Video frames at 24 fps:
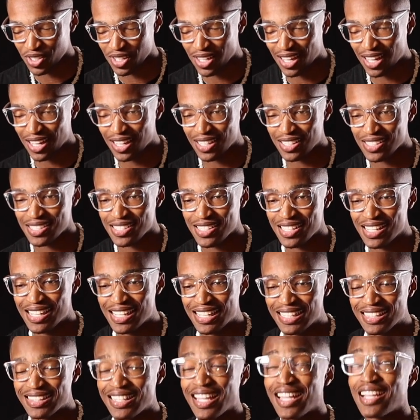for you guys.
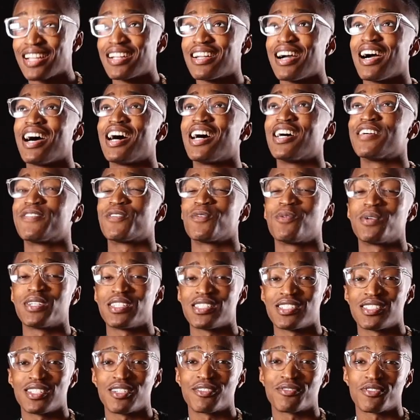Thank God for
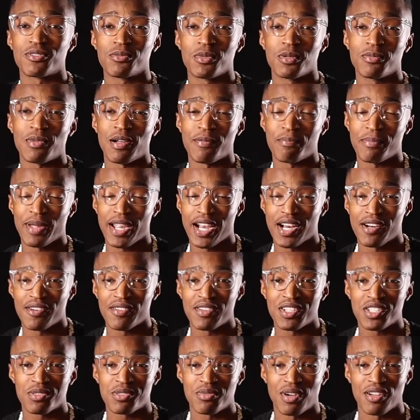what He's done for me, my
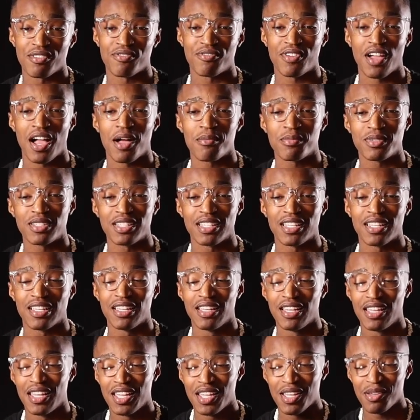parents, my family,
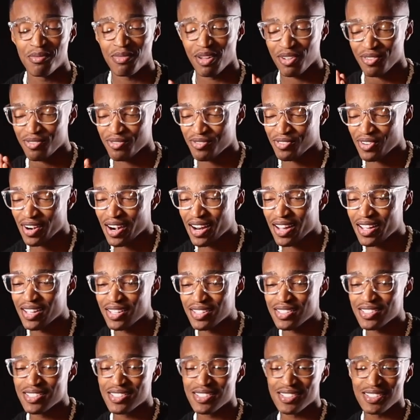my
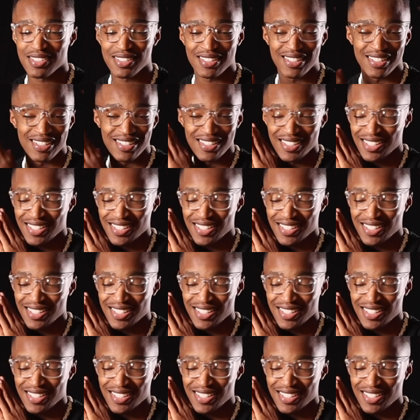friends.